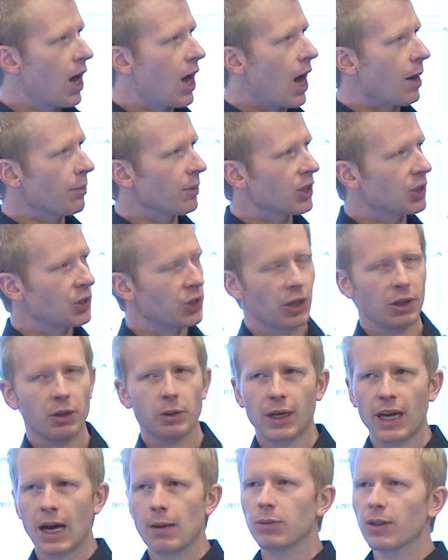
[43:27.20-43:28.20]
I'm going to show you
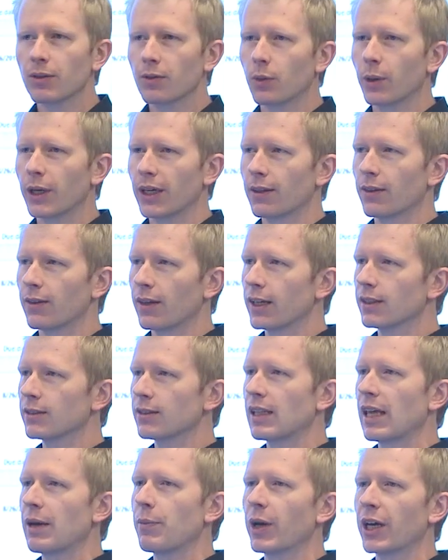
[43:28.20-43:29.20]
a couple of quick things
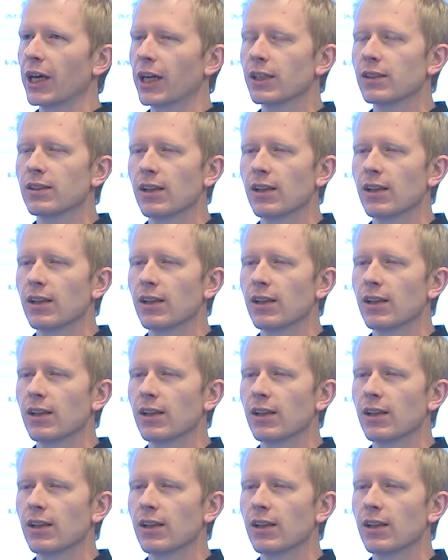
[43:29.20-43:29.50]
and then we're going to